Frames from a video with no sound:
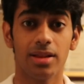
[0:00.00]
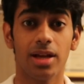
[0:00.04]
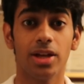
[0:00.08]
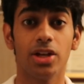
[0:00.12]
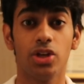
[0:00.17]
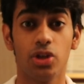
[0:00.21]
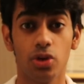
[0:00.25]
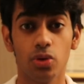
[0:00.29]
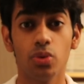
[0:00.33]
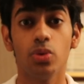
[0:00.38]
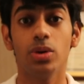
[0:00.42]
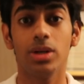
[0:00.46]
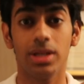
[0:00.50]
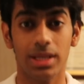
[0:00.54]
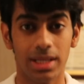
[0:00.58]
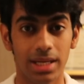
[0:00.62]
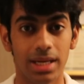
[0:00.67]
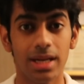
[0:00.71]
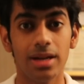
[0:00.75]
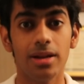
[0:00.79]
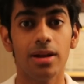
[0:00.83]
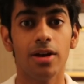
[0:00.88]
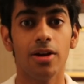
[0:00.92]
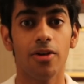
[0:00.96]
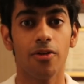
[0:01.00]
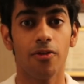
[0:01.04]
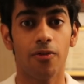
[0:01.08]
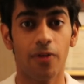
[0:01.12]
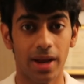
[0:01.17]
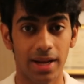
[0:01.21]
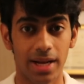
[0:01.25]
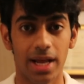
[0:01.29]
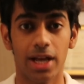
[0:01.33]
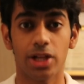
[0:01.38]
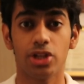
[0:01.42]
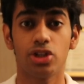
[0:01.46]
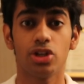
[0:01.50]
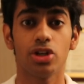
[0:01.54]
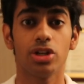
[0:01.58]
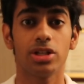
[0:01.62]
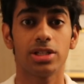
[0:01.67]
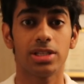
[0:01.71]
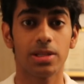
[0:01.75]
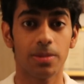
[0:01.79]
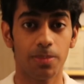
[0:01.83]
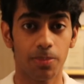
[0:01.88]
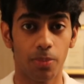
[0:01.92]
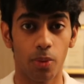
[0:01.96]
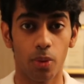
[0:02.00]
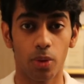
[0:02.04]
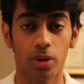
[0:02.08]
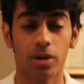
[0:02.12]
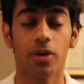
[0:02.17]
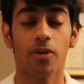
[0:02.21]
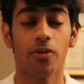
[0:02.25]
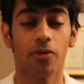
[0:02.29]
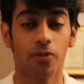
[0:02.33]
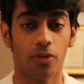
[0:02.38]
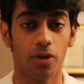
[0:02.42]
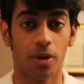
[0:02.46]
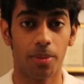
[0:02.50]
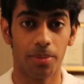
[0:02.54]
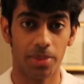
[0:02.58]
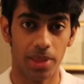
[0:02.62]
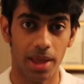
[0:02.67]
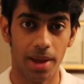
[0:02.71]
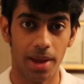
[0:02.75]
that you need financial support from